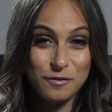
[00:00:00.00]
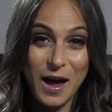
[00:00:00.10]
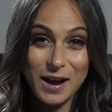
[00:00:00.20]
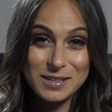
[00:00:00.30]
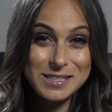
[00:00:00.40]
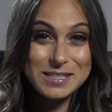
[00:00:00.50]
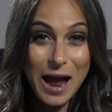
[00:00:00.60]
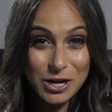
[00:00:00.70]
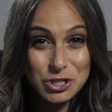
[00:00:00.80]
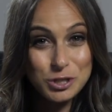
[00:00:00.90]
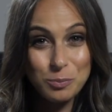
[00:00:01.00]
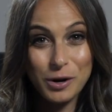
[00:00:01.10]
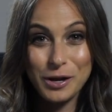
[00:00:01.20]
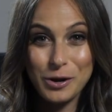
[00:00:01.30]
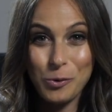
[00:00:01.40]
effect, it's actually
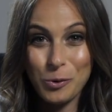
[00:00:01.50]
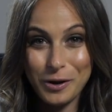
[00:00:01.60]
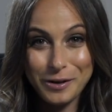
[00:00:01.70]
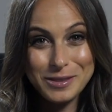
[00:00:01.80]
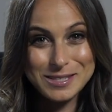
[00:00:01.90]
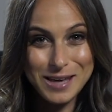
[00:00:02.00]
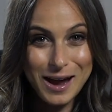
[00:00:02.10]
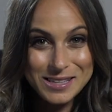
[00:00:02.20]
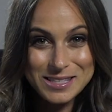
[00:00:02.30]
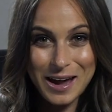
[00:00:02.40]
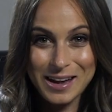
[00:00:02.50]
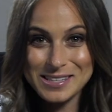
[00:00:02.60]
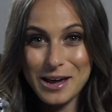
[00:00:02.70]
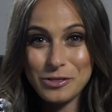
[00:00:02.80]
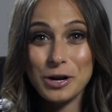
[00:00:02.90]
pretty cool. The science
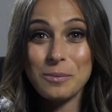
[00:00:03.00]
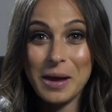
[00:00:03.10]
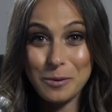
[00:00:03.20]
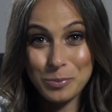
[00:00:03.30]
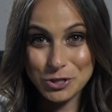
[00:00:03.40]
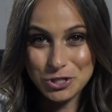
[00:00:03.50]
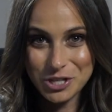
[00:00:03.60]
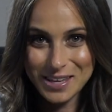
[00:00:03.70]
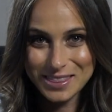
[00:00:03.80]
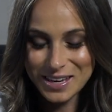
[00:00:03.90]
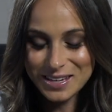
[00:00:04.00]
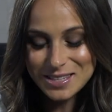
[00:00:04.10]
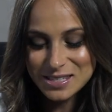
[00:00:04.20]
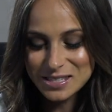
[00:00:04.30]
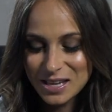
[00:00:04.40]
guys out there may appreciate this.